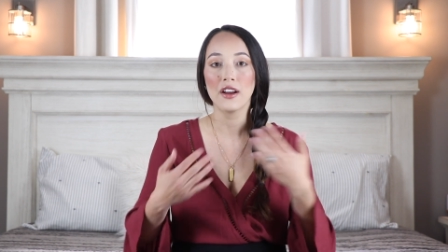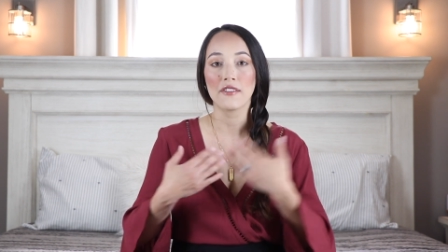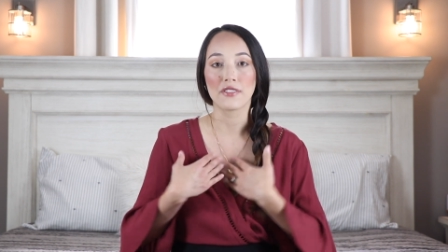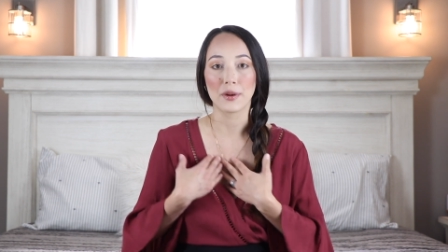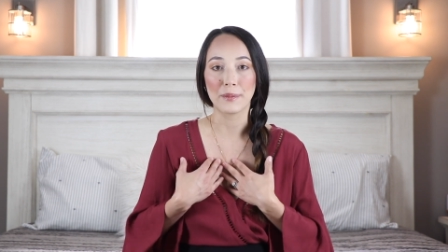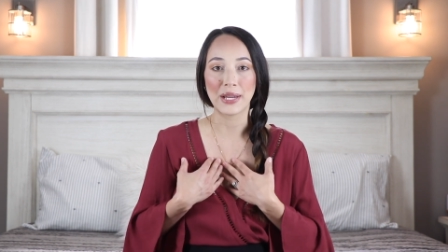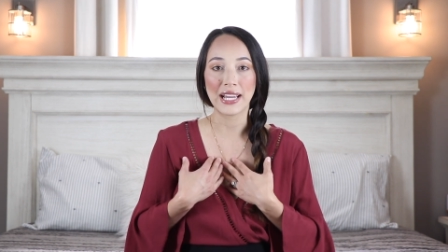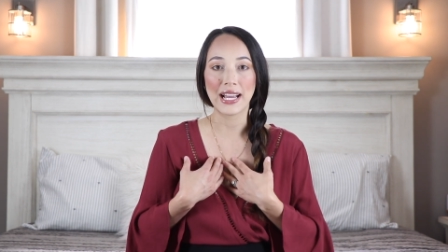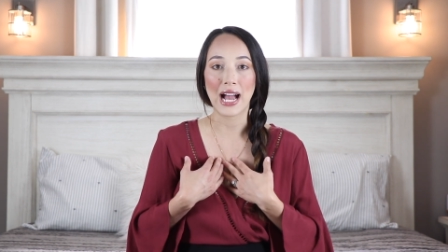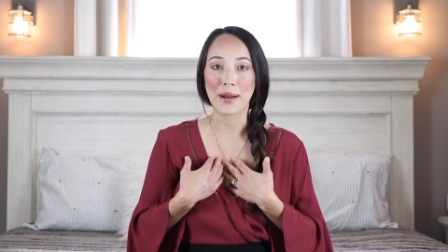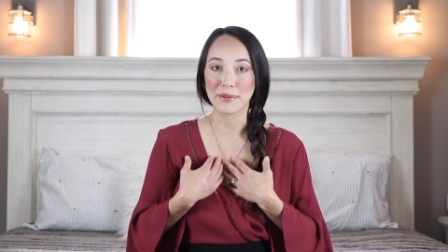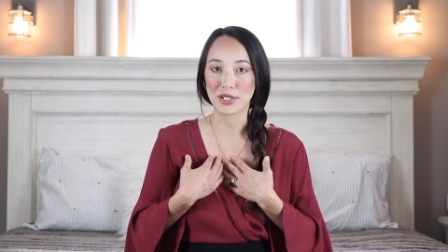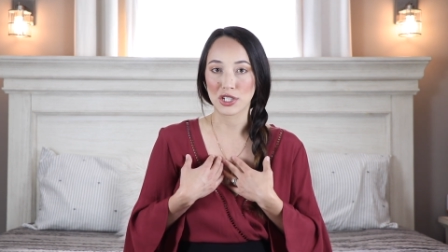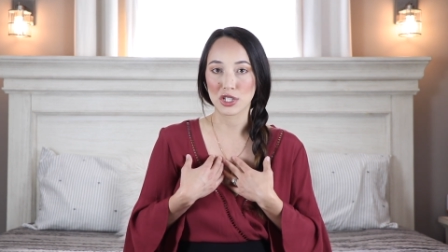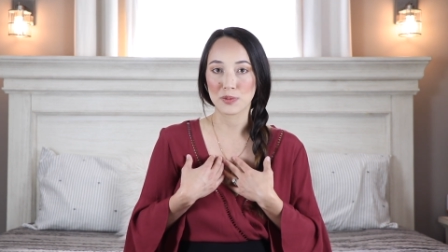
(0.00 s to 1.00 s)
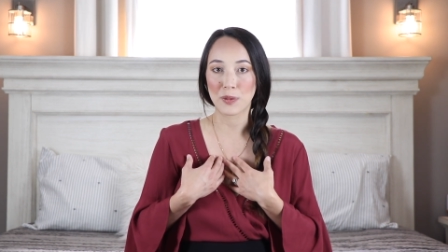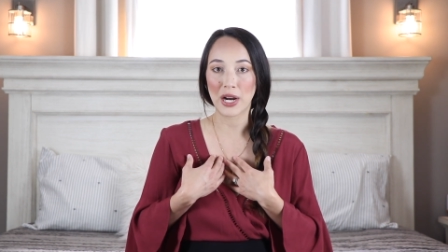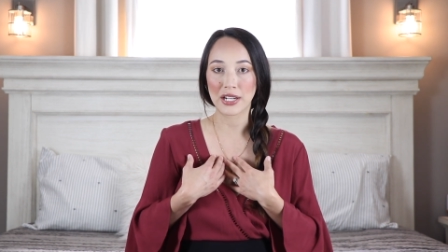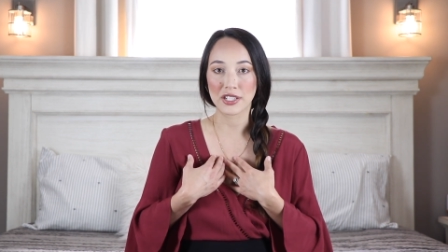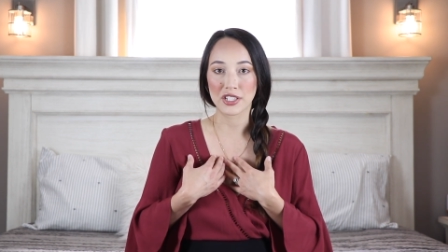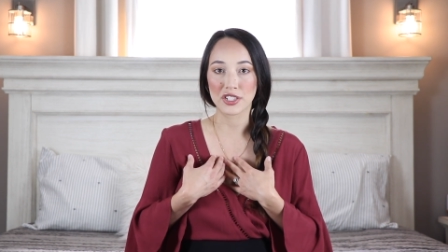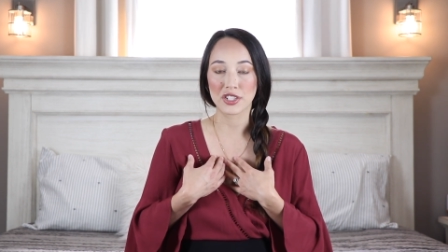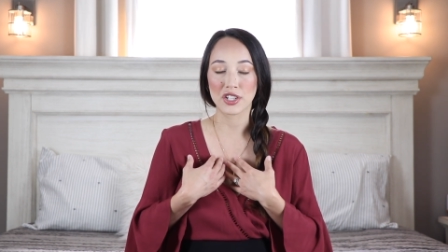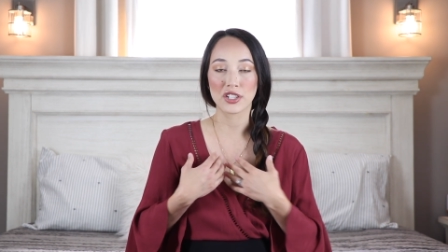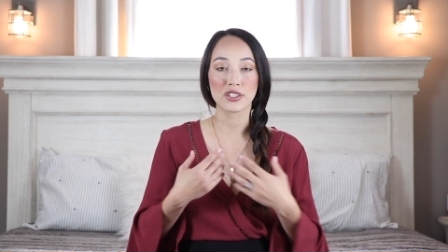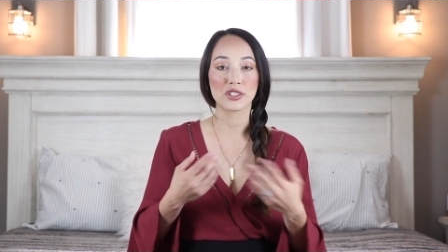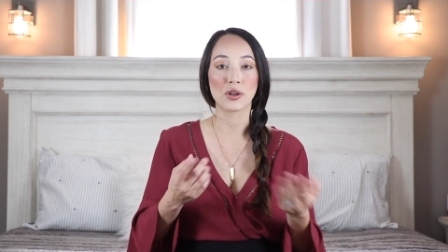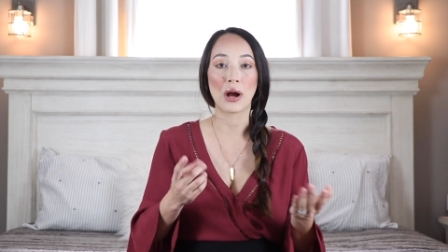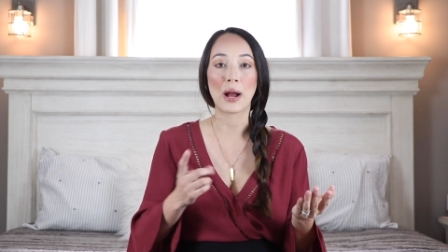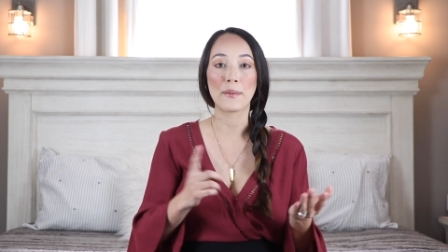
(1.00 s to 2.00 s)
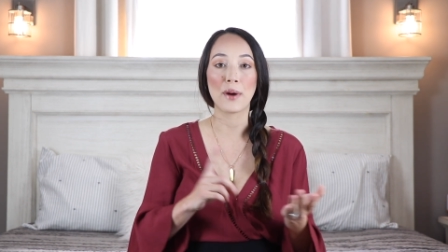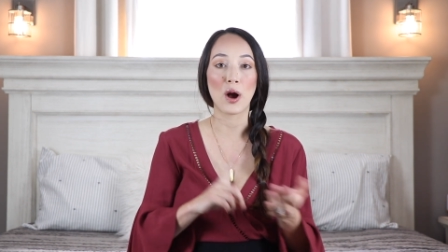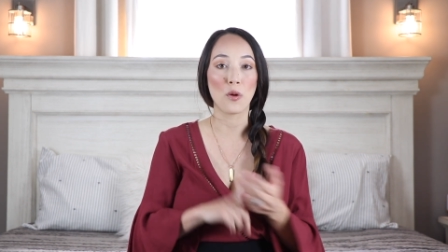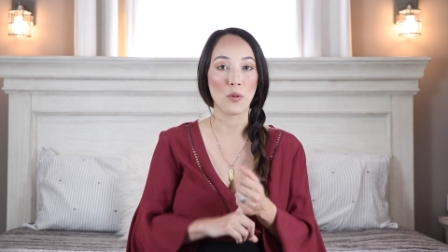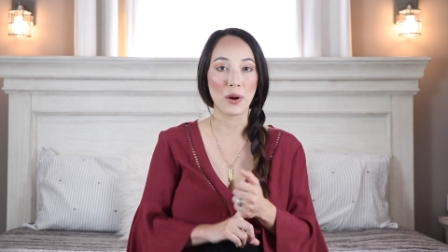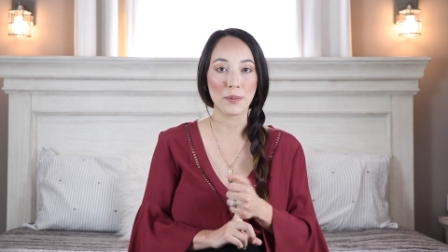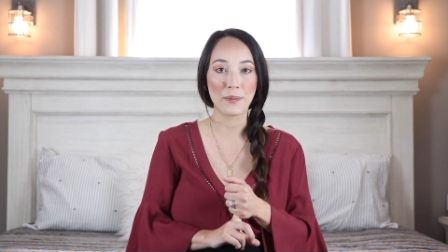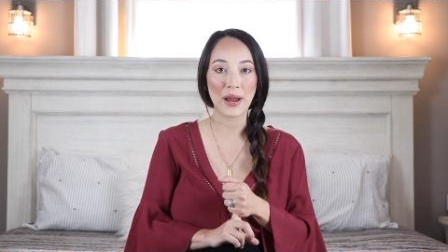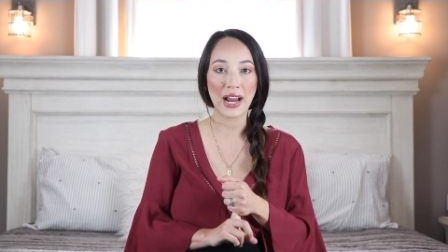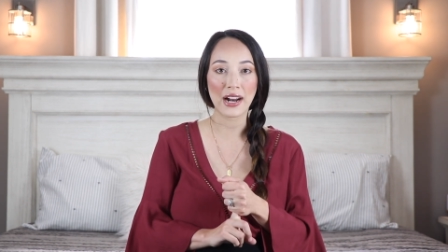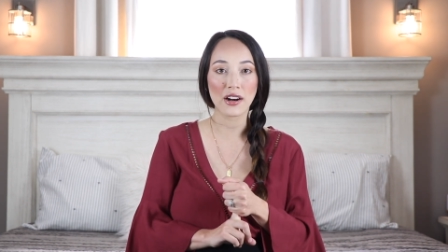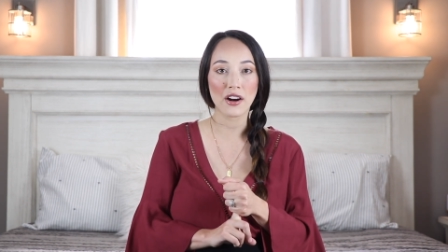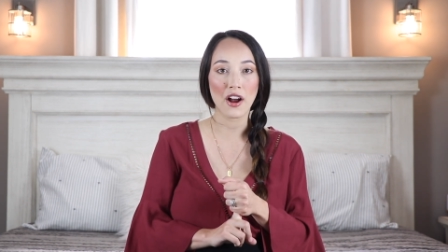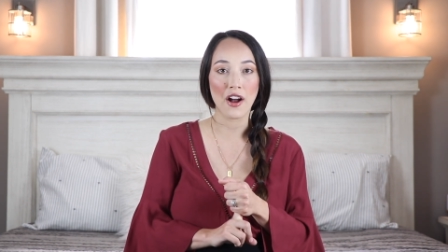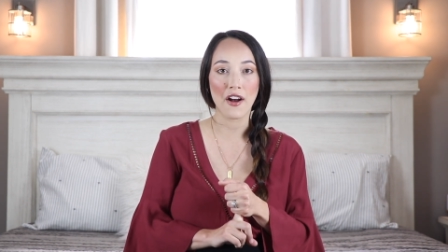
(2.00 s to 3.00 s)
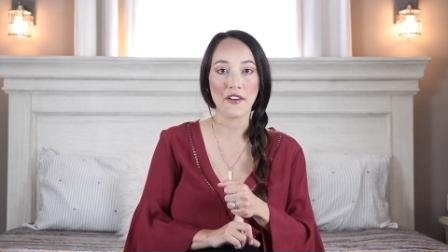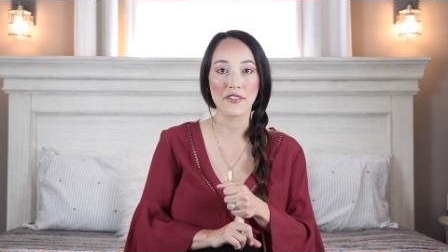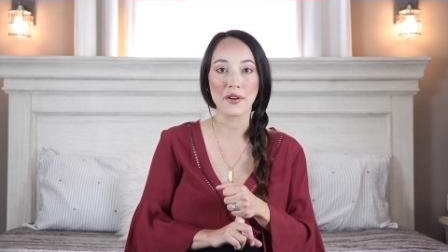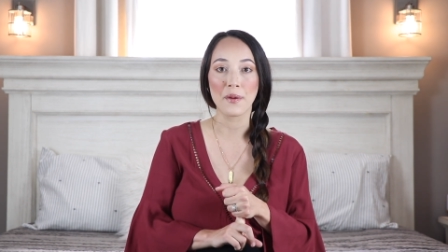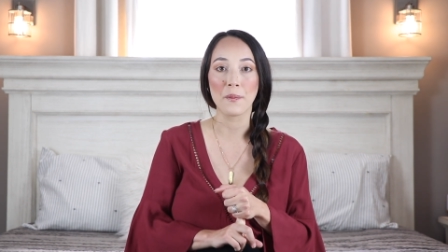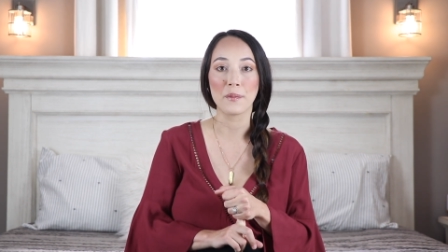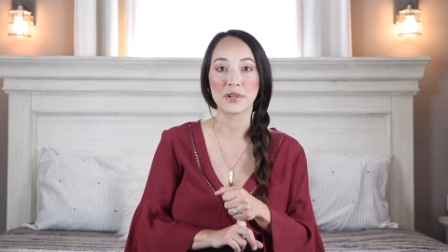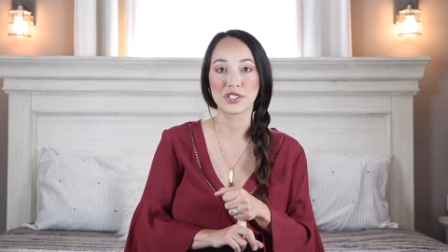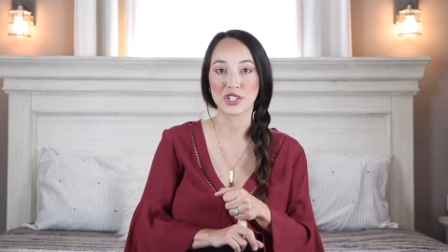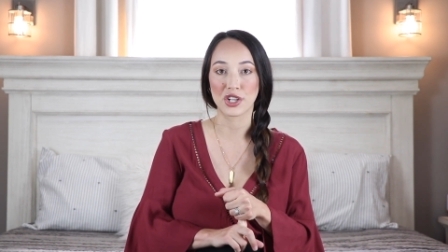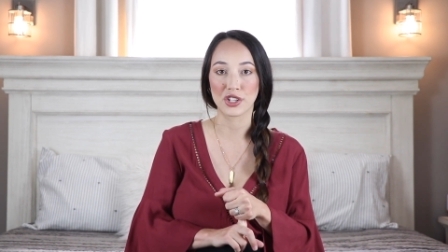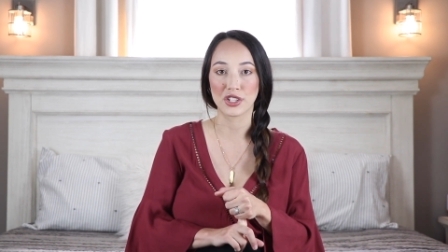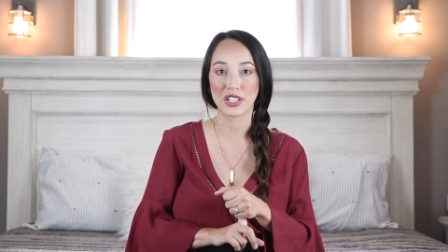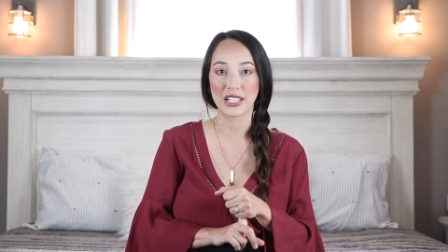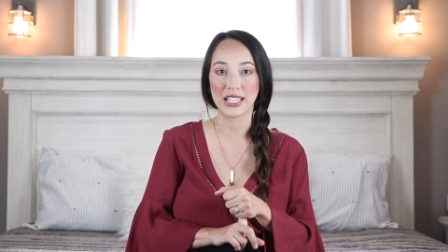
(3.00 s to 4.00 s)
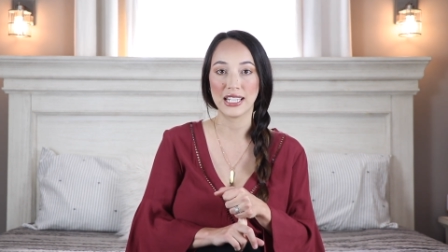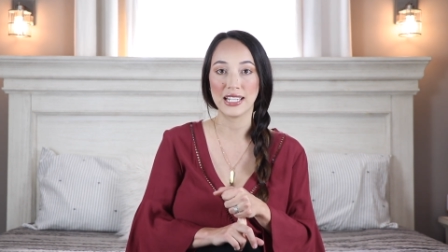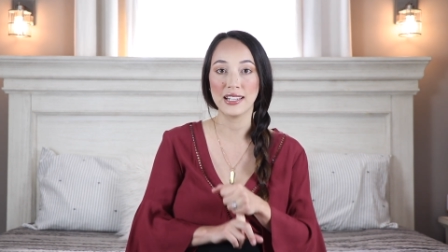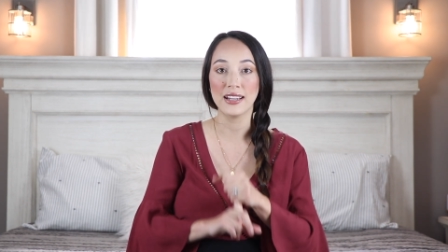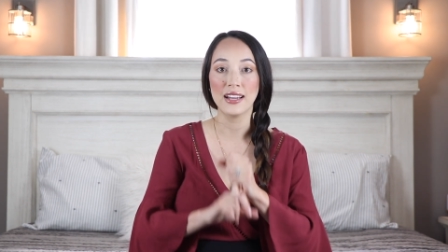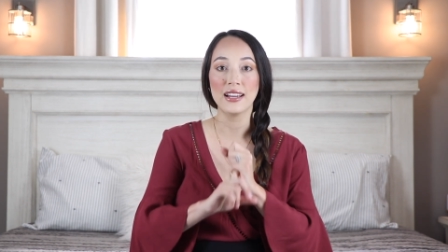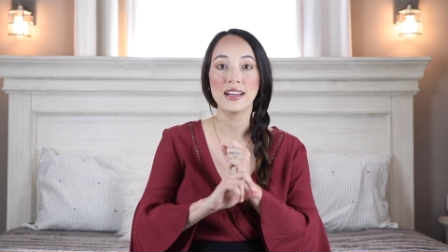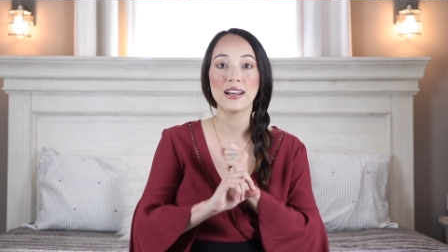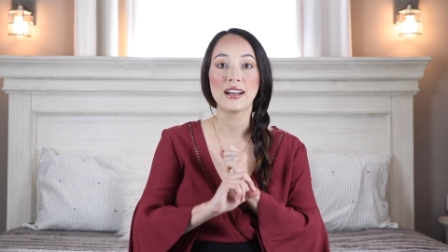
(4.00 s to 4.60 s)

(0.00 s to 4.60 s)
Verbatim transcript: For me, I'm a nurse practitioner, so I bought one pair of maternity